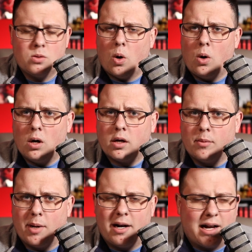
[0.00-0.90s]
talk
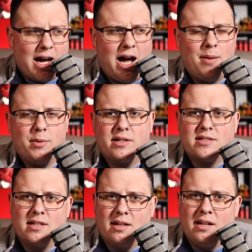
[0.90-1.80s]
about
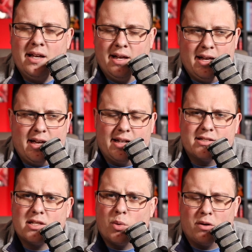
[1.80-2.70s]
comics and
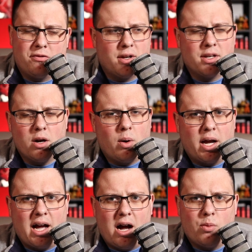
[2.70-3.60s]
and somewhere fun to go
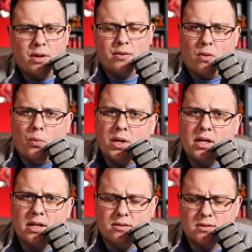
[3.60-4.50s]
hang out with on the
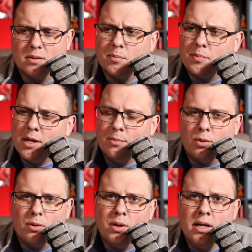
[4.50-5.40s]
weekends and
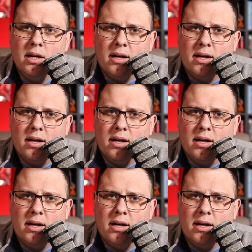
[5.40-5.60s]
people